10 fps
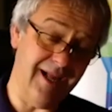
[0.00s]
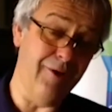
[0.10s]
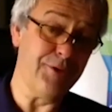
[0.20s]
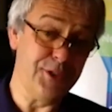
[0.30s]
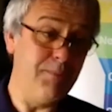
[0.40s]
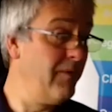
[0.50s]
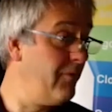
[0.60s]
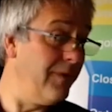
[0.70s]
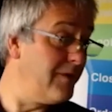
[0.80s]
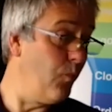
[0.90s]
on top of
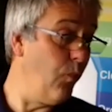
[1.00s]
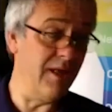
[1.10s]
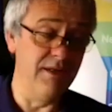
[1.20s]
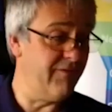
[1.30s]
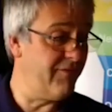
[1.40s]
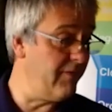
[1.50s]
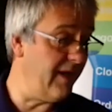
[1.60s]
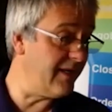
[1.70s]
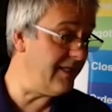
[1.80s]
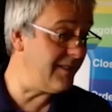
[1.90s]
all those wonderful
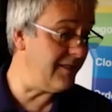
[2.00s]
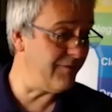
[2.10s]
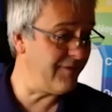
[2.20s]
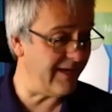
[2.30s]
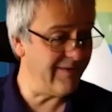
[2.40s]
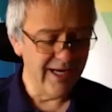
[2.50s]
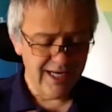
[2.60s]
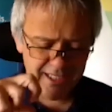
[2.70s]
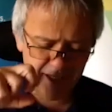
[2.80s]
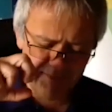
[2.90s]
nuggets that you give,
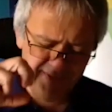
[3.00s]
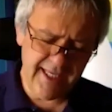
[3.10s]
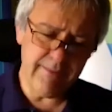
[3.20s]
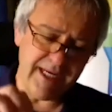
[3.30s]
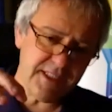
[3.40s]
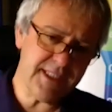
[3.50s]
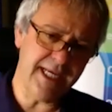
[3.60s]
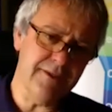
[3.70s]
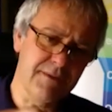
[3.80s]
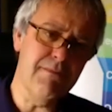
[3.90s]
I'm thinking about
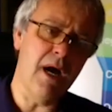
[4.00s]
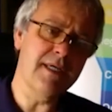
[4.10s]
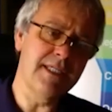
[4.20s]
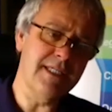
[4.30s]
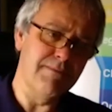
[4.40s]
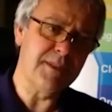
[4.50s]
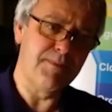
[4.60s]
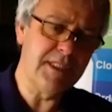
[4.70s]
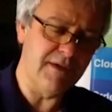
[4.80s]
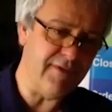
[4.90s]
sales and marketing
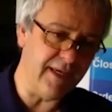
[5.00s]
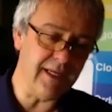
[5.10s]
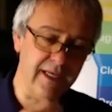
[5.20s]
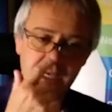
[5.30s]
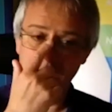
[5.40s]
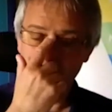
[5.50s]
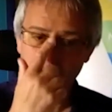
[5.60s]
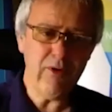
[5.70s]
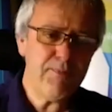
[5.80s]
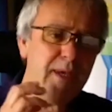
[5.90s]
specifically.
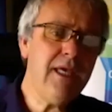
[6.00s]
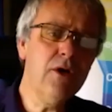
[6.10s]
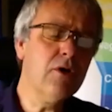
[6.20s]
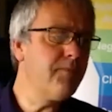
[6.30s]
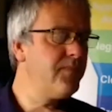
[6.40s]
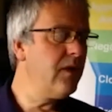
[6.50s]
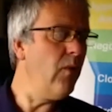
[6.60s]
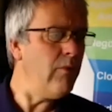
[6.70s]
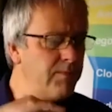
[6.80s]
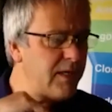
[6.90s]
What would be
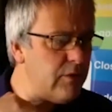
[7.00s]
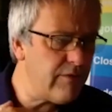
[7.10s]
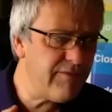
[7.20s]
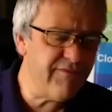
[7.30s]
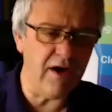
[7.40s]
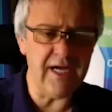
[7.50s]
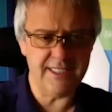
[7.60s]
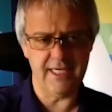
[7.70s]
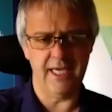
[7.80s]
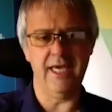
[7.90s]
your
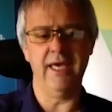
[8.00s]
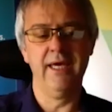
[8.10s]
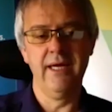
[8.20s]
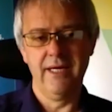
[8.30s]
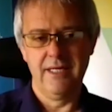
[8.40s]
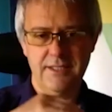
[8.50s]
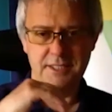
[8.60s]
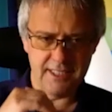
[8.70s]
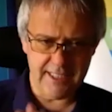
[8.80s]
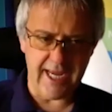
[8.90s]
advice here
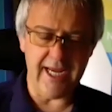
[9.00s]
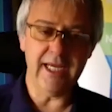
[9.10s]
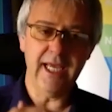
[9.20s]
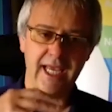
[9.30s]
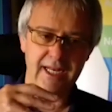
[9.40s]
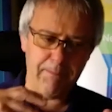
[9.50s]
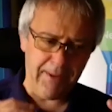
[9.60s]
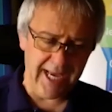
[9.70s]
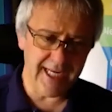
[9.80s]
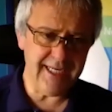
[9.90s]
today in a
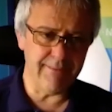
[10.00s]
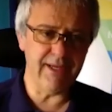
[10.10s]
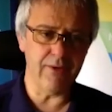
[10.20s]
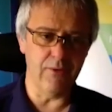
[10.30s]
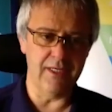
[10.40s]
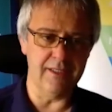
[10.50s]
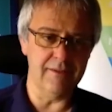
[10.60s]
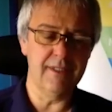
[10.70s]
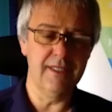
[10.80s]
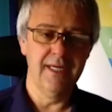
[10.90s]
pandemic
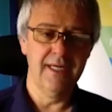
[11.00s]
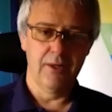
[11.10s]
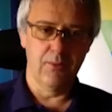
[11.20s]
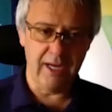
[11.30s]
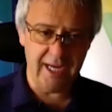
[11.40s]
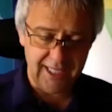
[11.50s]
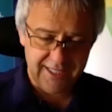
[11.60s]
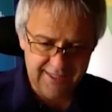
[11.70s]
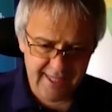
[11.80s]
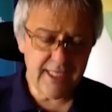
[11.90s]
world where
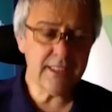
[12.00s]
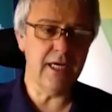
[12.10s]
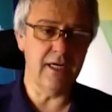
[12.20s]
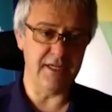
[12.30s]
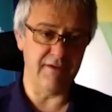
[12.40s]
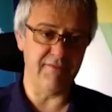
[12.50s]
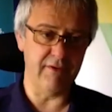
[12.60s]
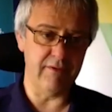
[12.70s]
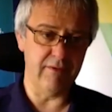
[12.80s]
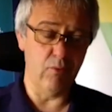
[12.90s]
things are
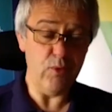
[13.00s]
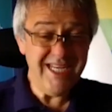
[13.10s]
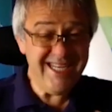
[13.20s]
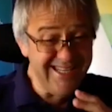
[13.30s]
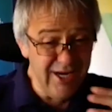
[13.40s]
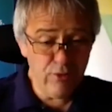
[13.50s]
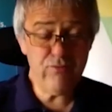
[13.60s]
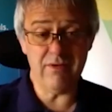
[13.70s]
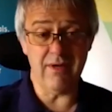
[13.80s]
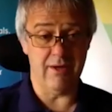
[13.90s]
different? We
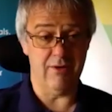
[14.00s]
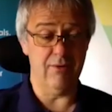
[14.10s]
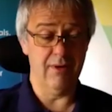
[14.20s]
don't know